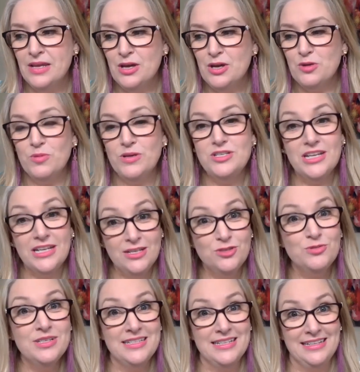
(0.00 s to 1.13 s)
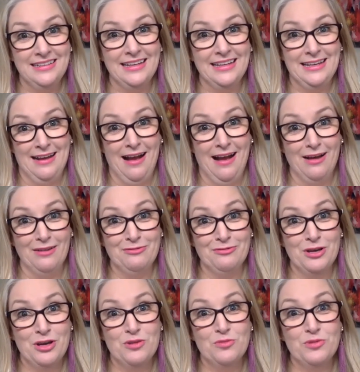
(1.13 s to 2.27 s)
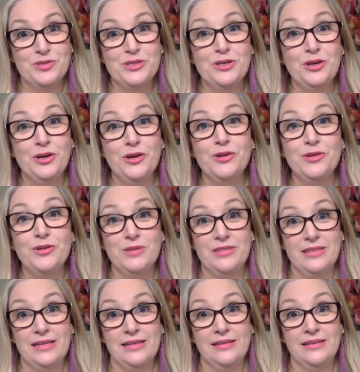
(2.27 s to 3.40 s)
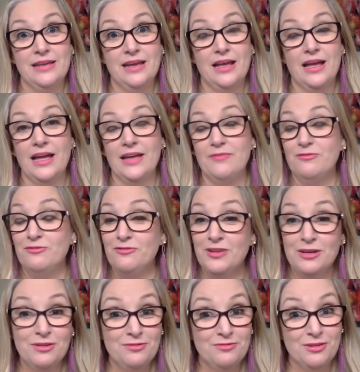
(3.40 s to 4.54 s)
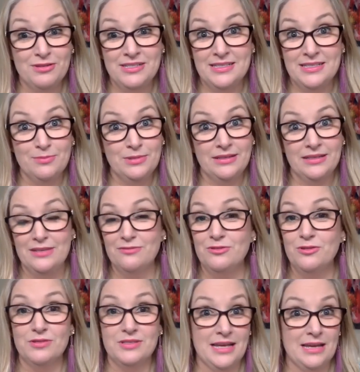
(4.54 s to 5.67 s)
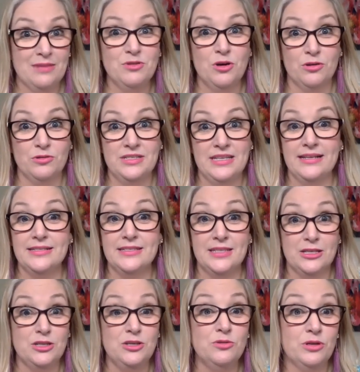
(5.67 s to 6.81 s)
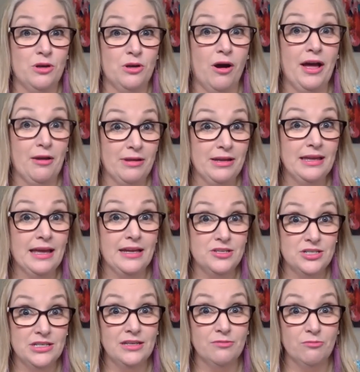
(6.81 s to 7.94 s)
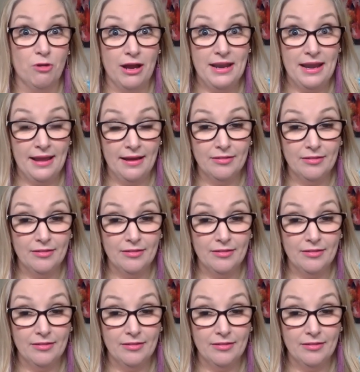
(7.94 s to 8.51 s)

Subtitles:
which interestingly enough was occurring within a very, very similar, if not same context that you and I are engaging in right now.